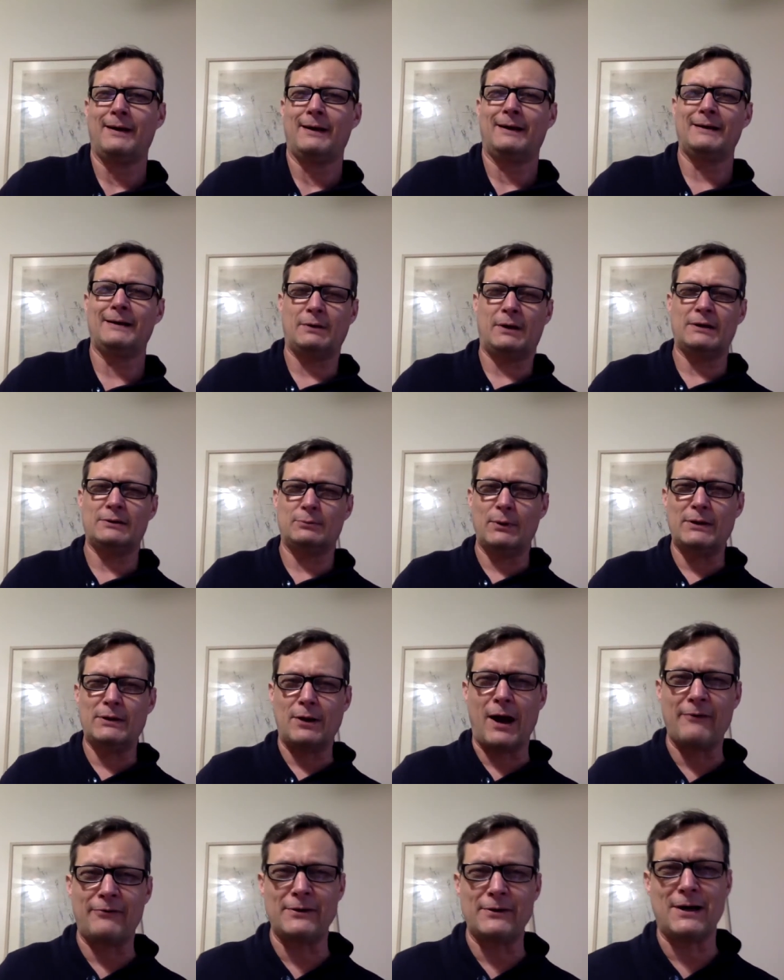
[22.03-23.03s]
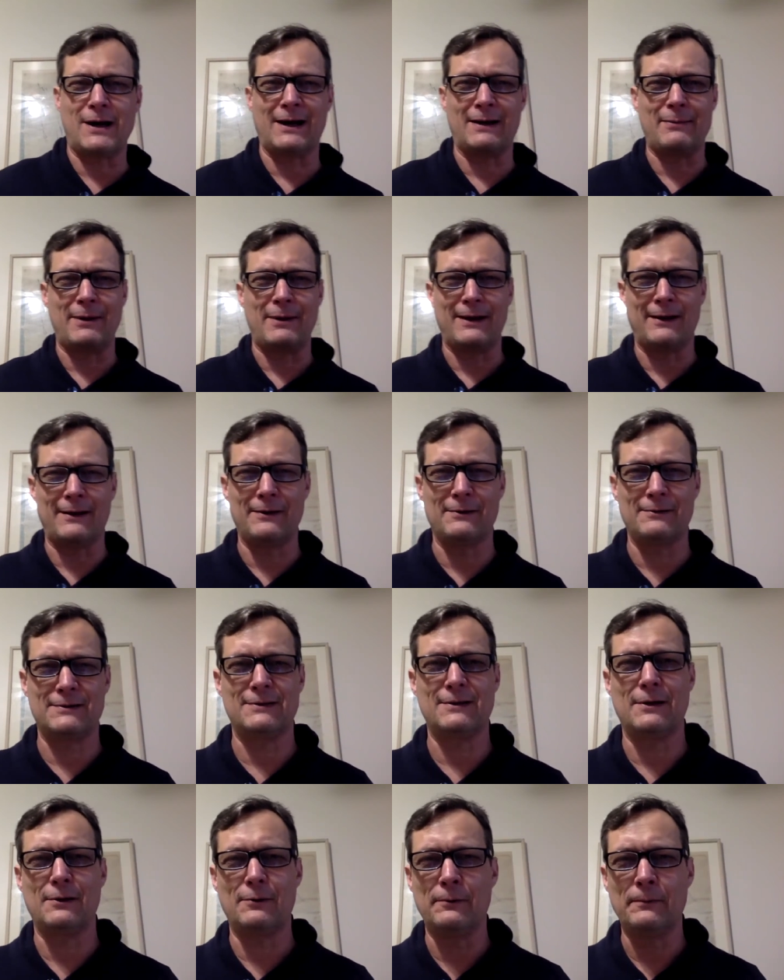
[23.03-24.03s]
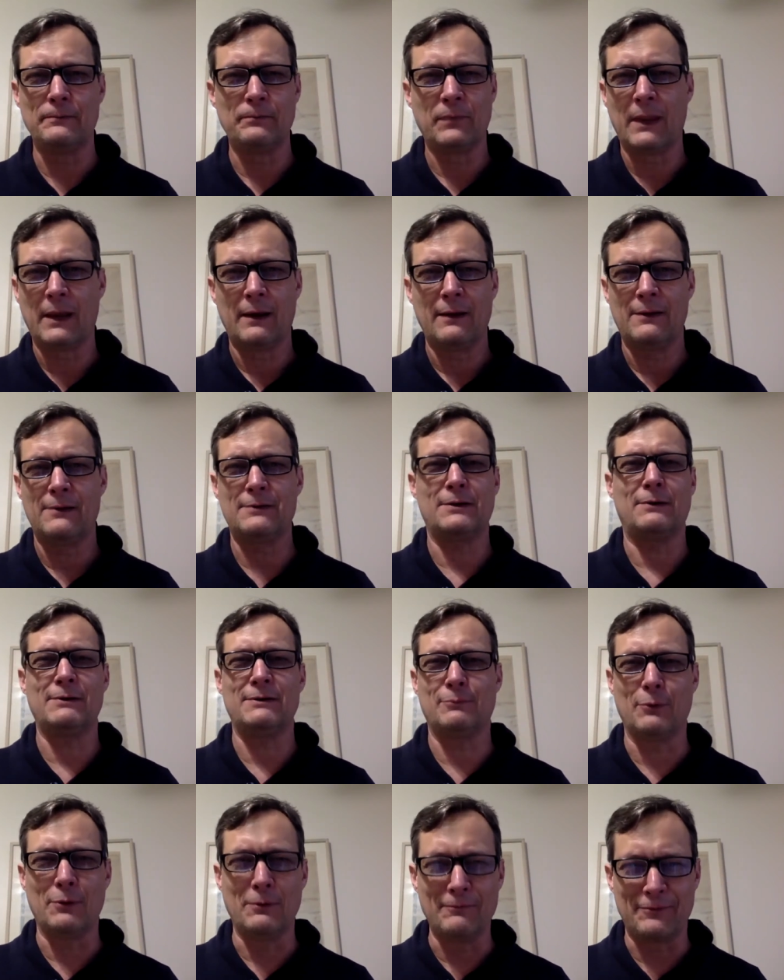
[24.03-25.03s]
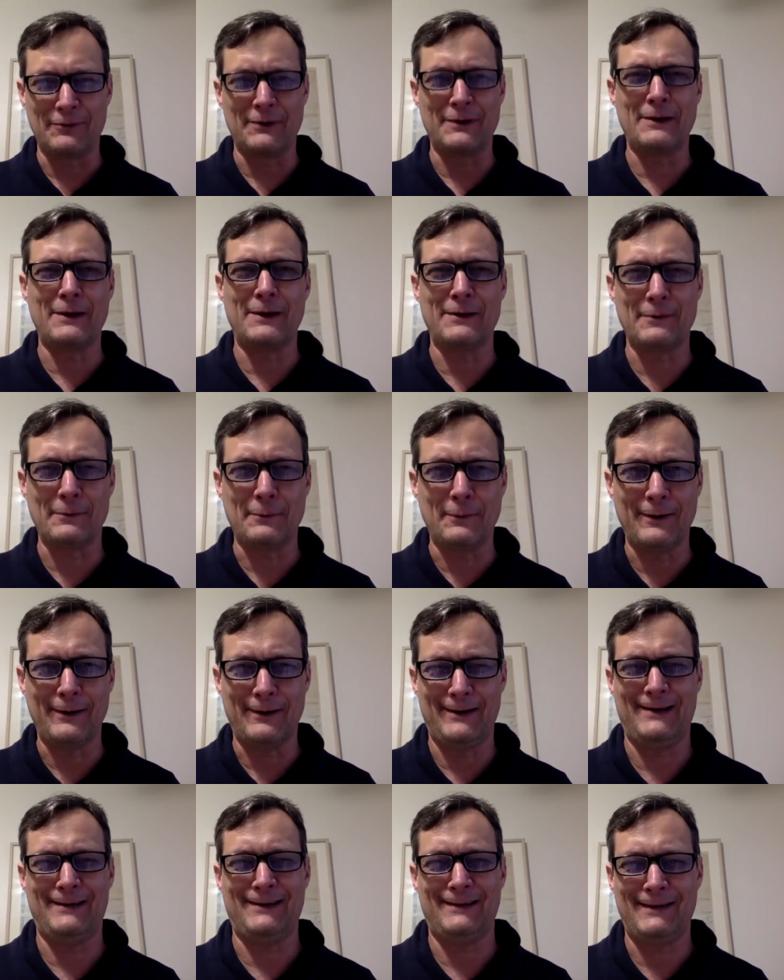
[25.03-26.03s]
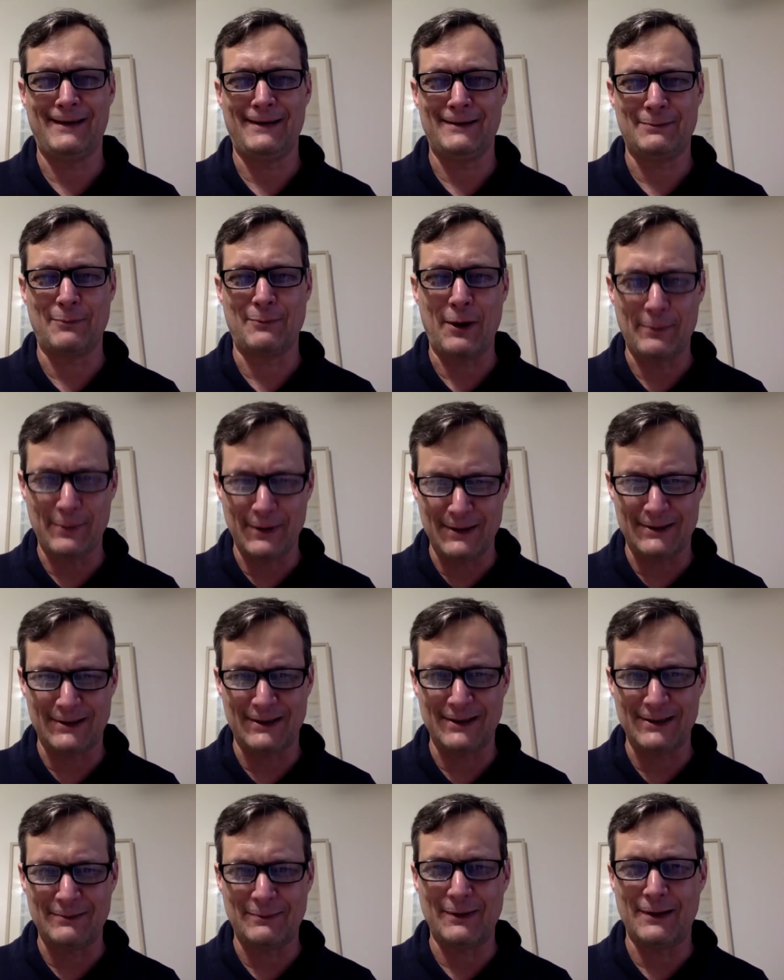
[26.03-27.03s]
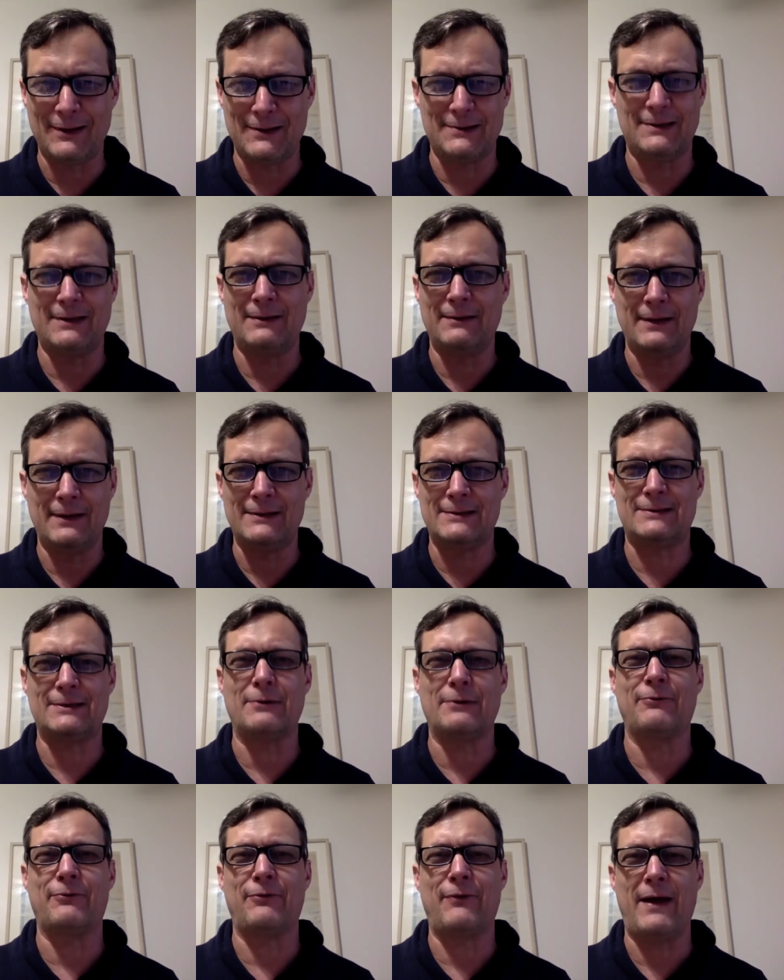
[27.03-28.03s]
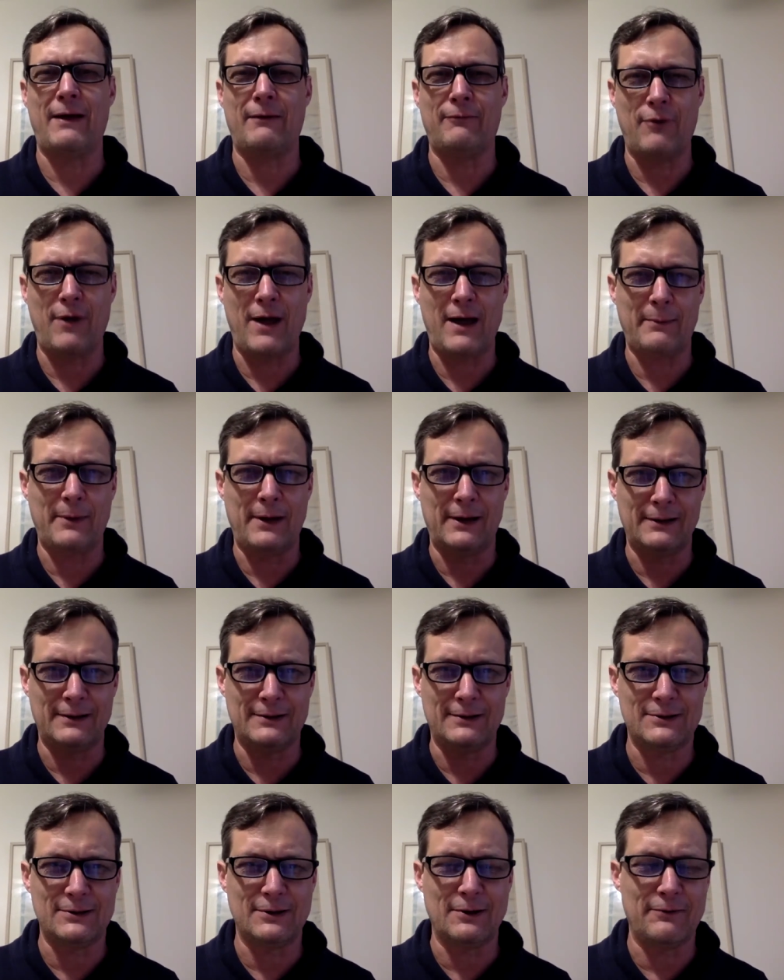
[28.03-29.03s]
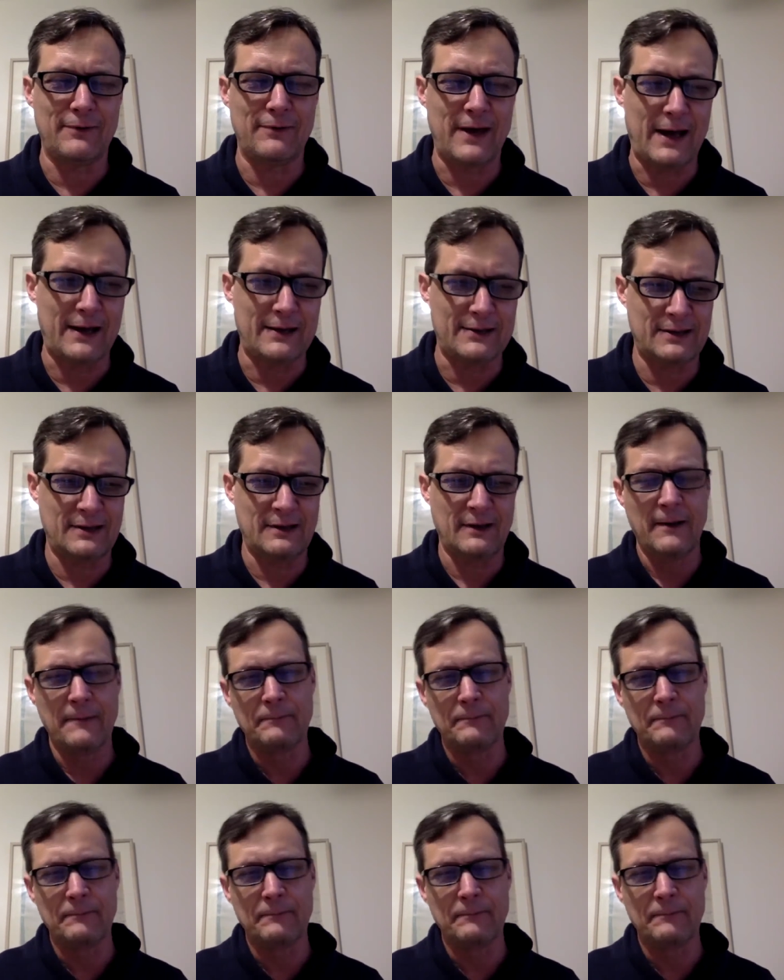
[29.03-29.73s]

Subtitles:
because we often talk about how there's always room for another one in small business because it's so fragmented and so vast.